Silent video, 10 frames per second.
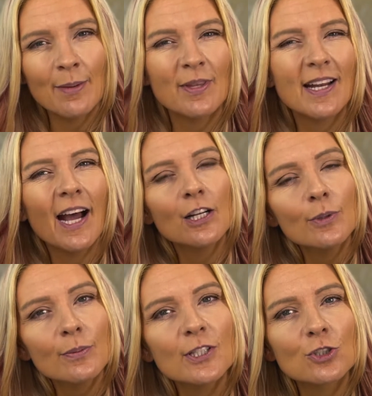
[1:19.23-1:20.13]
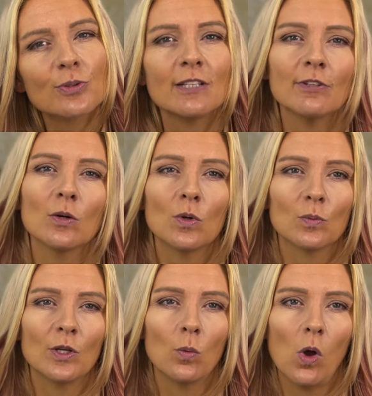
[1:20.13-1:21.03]
and then how do we retrieve it when
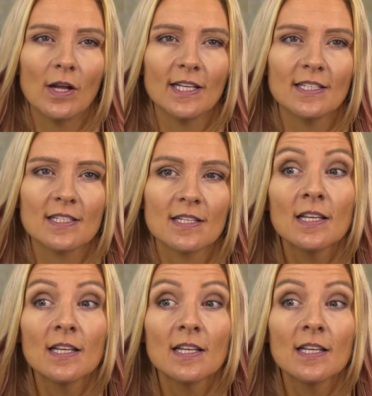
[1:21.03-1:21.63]
we want it.